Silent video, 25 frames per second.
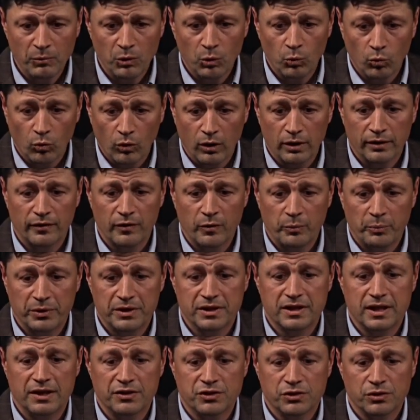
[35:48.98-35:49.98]
What are the
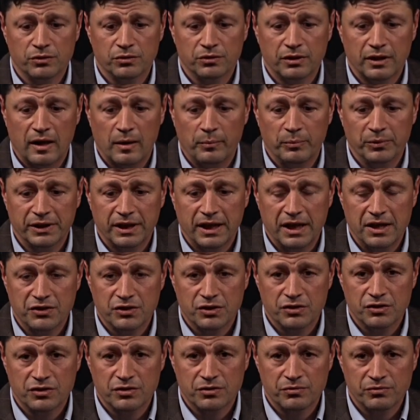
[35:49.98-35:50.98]
potential
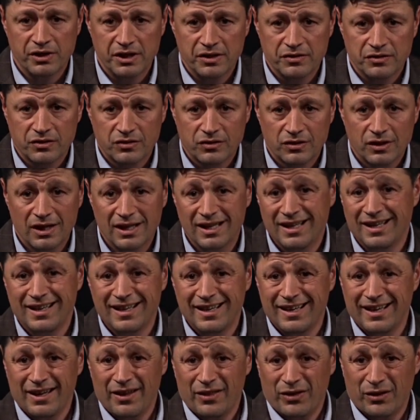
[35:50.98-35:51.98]
complications and risks?
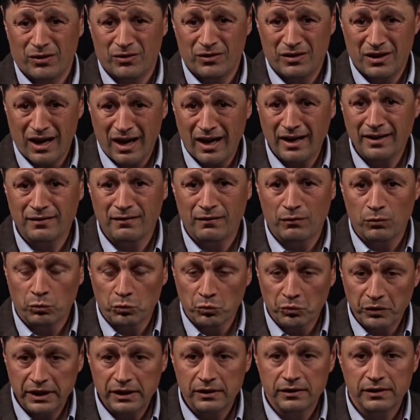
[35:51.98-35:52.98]
They're
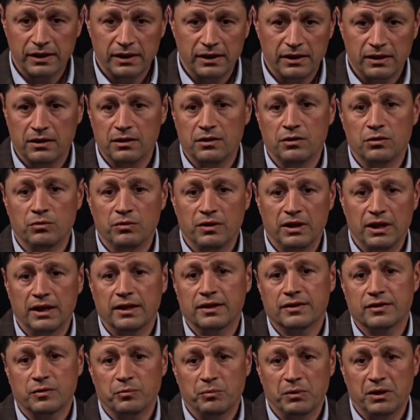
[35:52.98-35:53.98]
not really
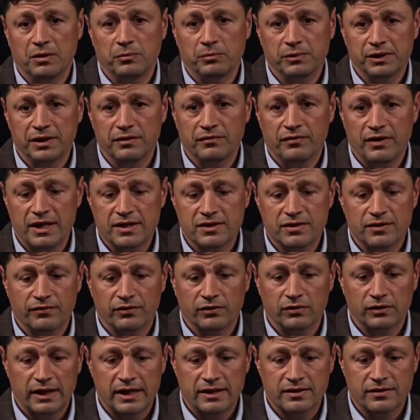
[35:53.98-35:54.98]
unique to minimally invasive
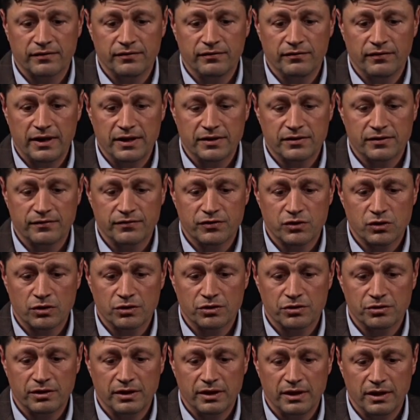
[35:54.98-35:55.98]
or less invasive
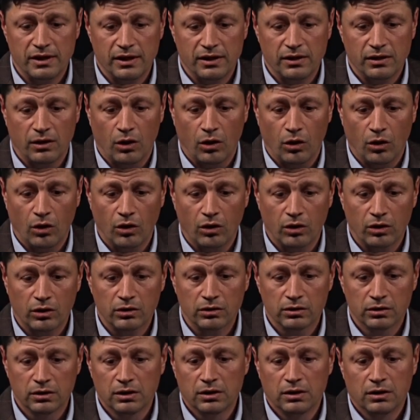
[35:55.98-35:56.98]
surgery. They
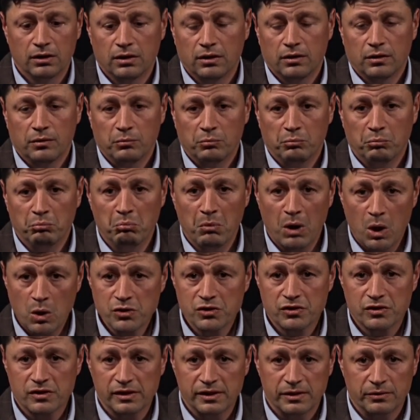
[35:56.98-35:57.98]
are
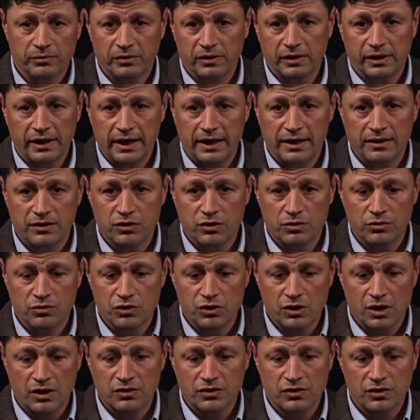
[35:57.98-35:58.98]
mostly related to
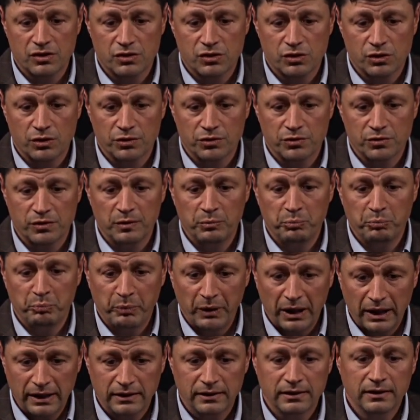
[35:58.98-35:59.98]
just the surgery,
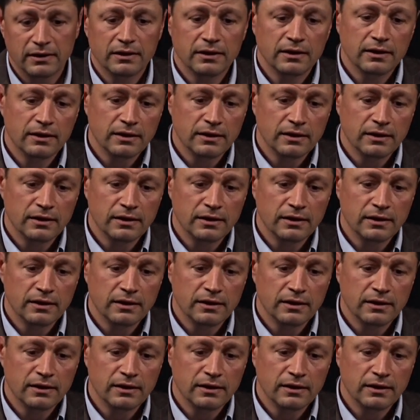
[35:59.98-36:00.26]
but